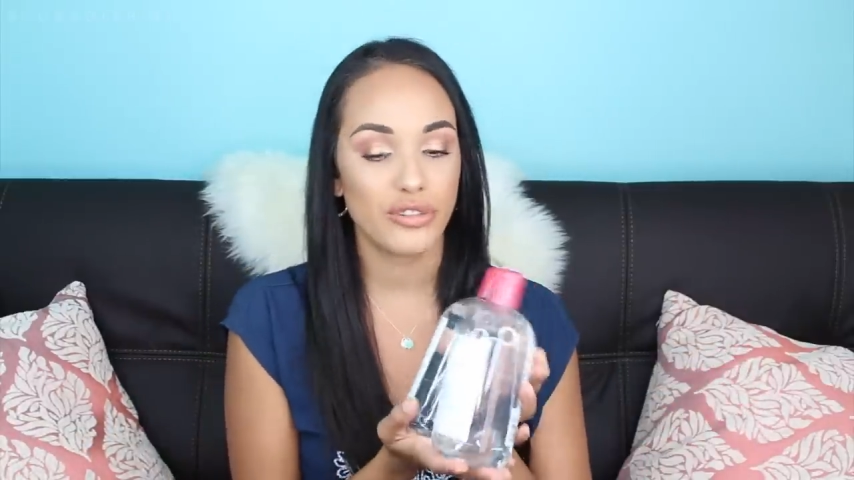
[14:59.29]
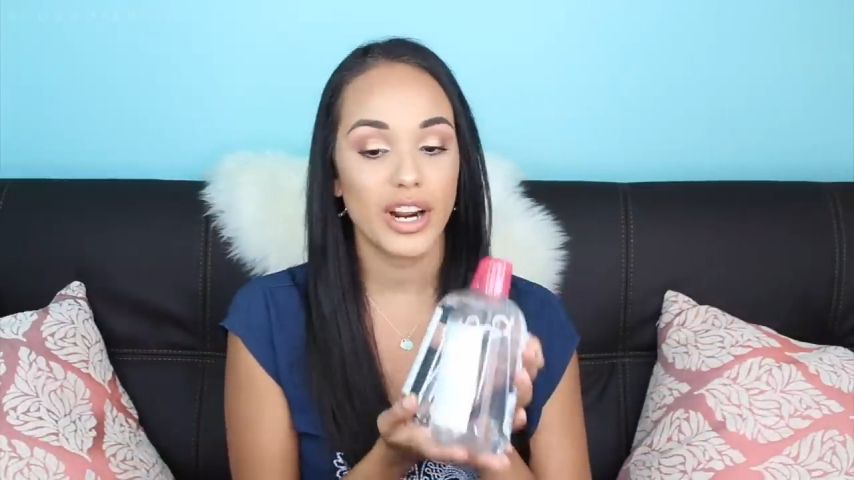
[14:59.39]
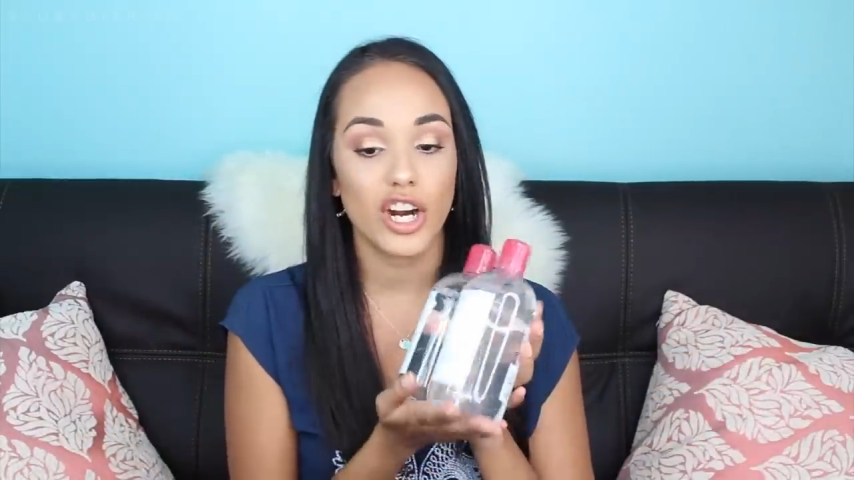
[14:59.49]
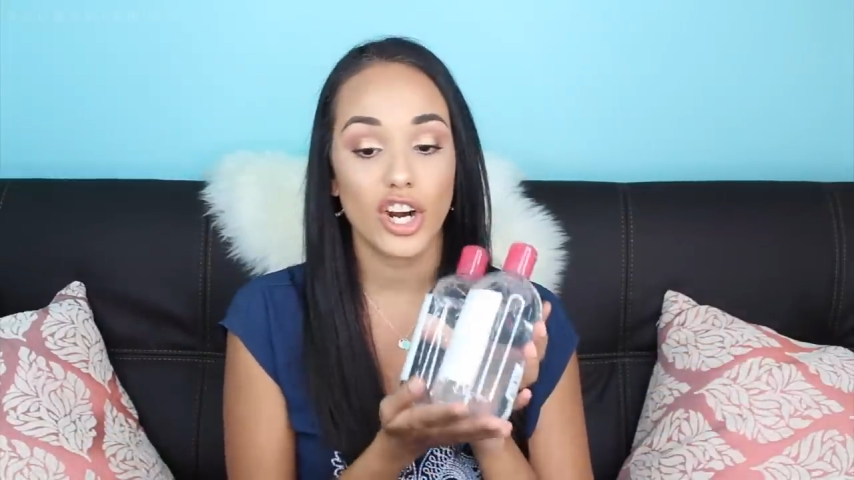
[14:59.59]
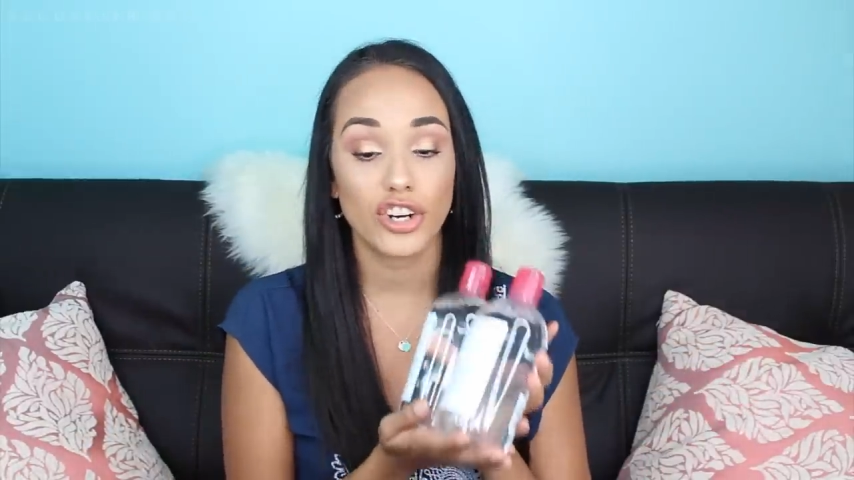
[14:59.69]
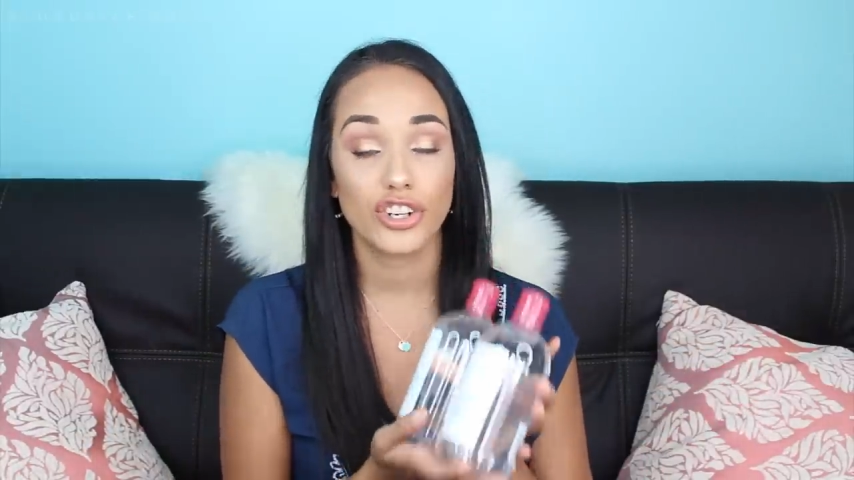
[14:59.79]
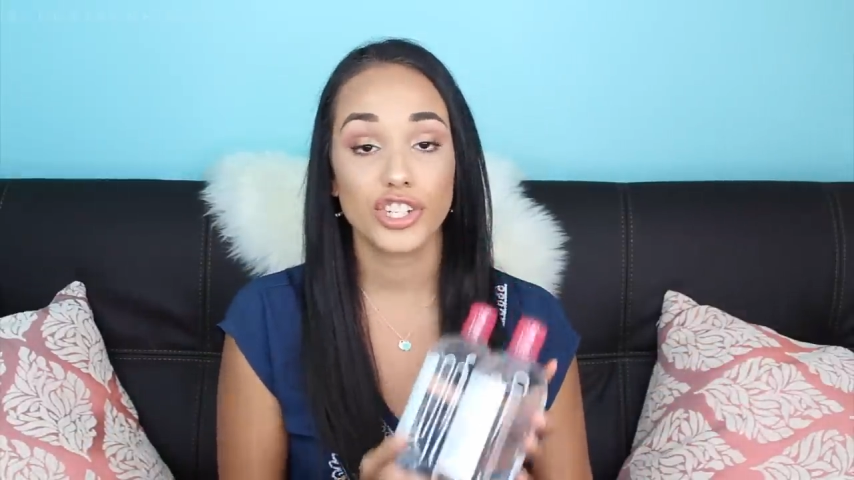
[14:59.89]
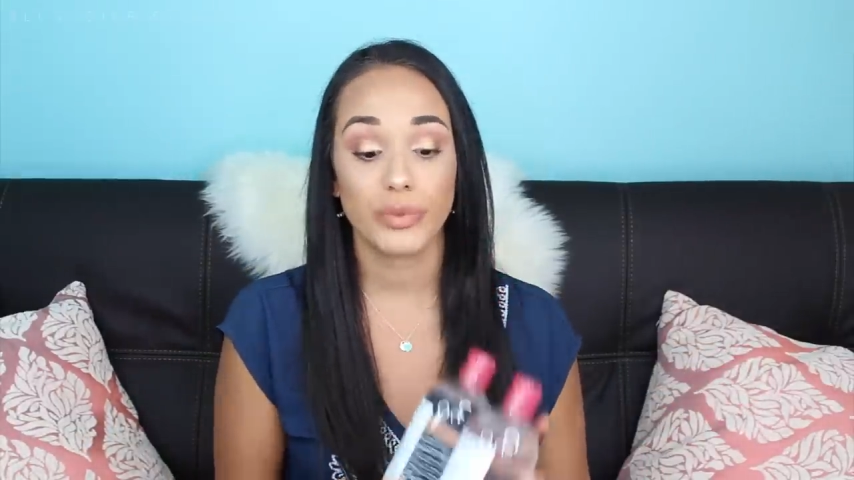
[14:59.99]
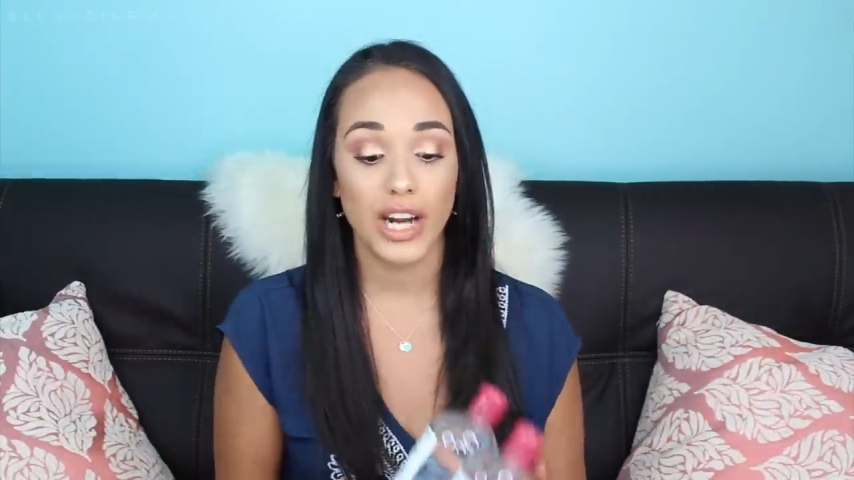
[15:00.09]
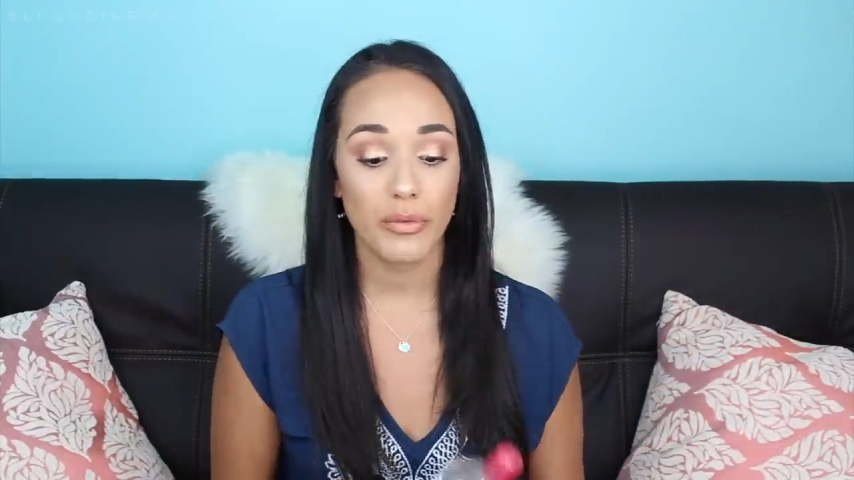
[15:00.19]
try
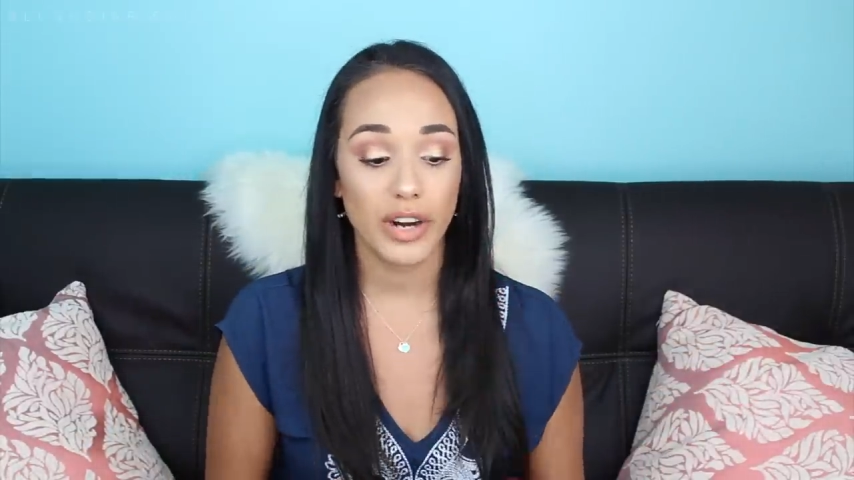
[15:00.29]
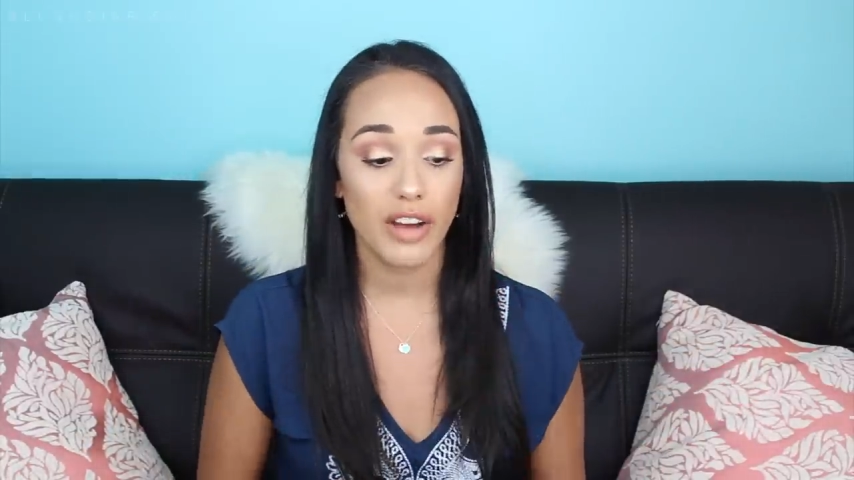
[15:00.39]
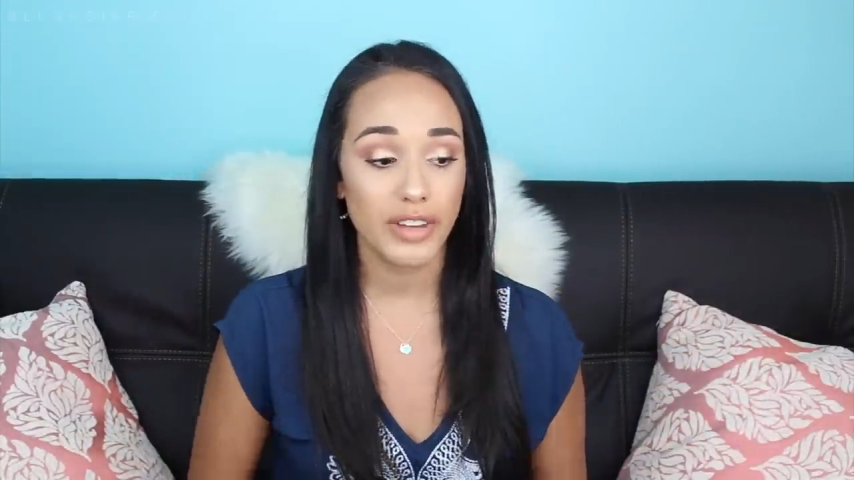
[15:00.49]
hers when I went